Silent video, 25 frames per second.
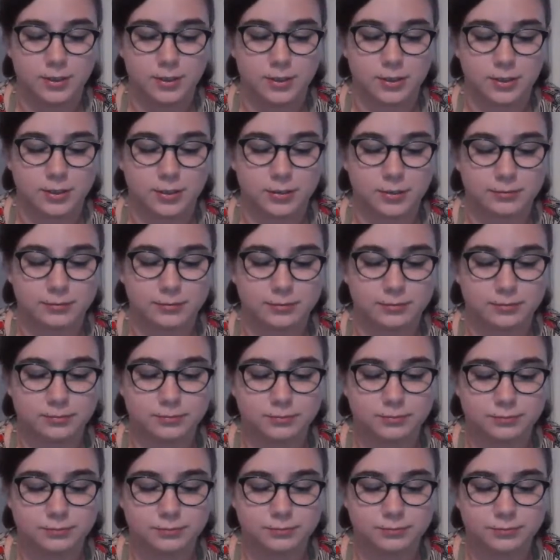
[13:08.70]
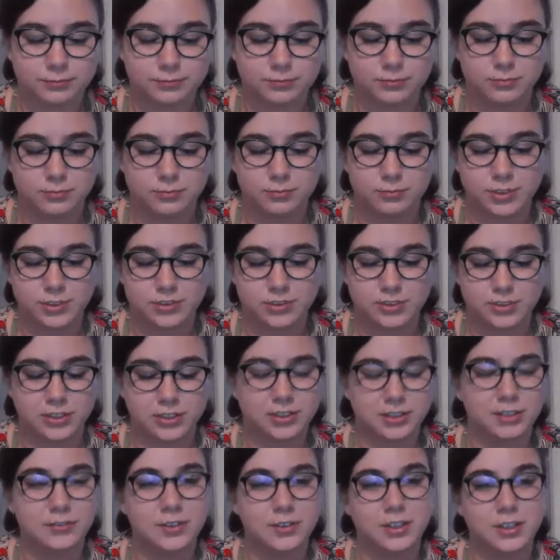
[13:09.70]
There's
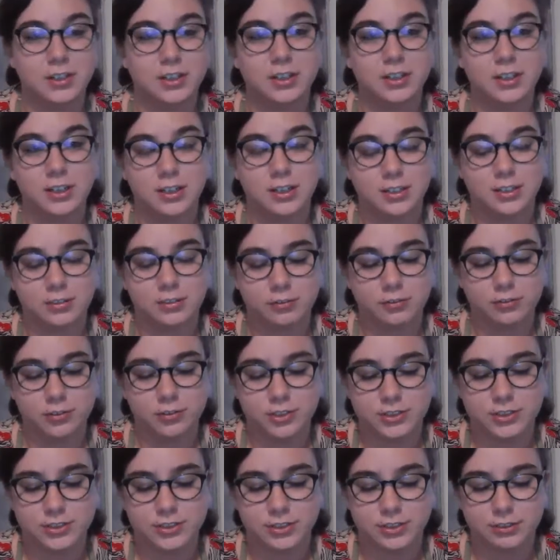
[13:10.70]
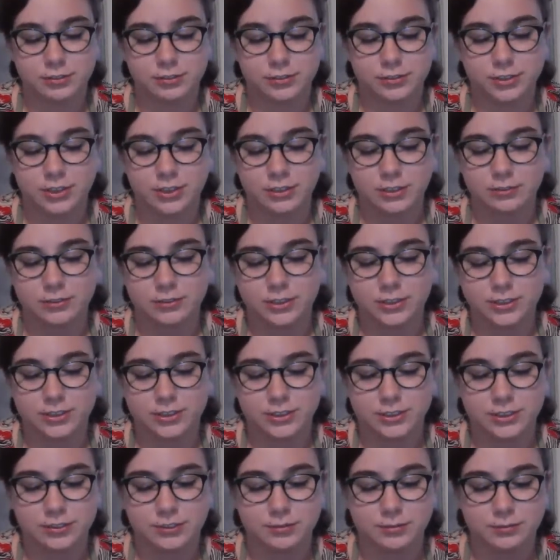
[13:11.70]
not even any increasing or
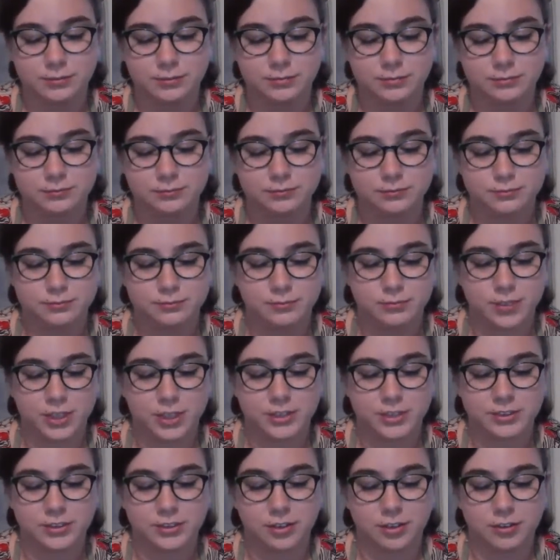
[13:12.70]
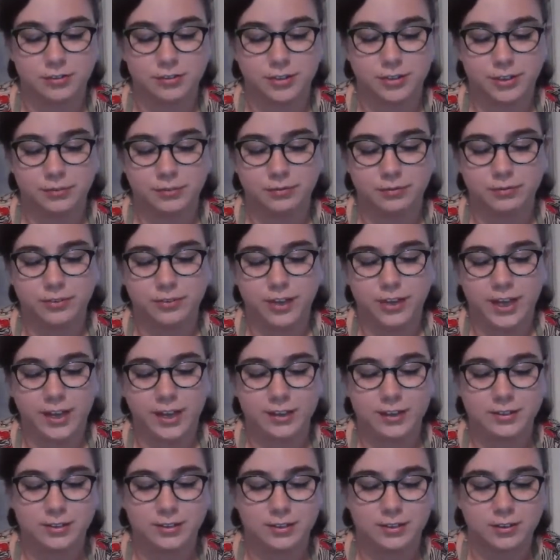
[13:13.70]
decreasing. It's all done
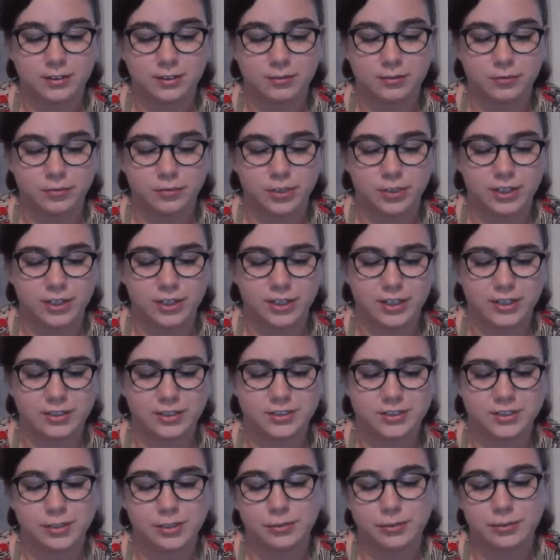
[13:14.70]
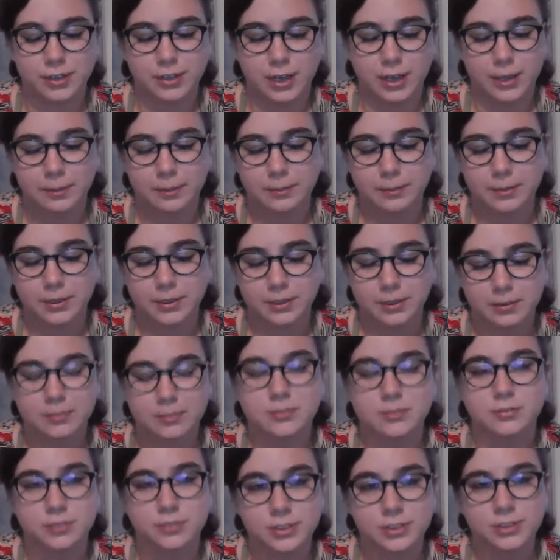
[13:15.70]
flat, and then we sew it up, and it
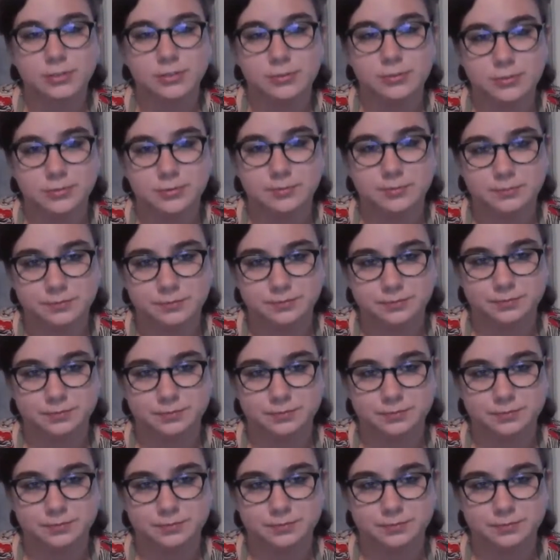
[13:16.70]
looks really cool.